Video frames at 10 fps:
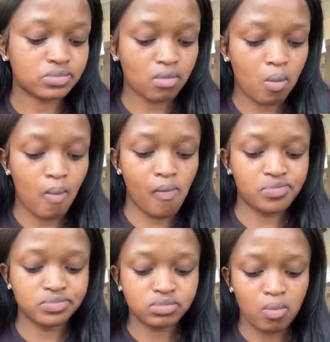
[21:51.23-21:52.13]
Like
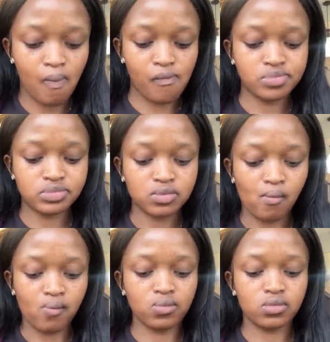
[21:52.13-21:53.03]
damn, she in her
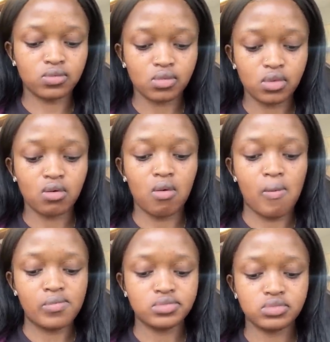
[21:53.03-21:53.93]
mood. She
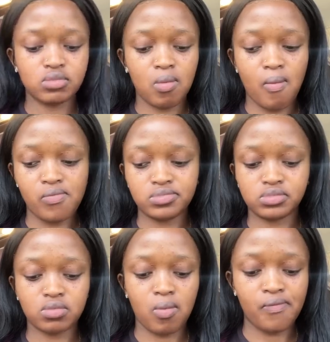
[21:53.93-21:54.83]
lit, get money too.
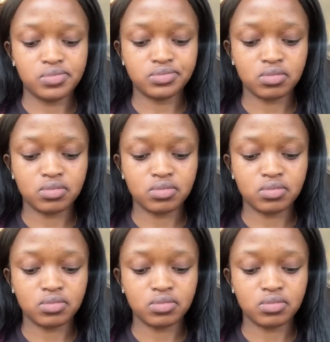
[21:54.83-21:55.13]
Like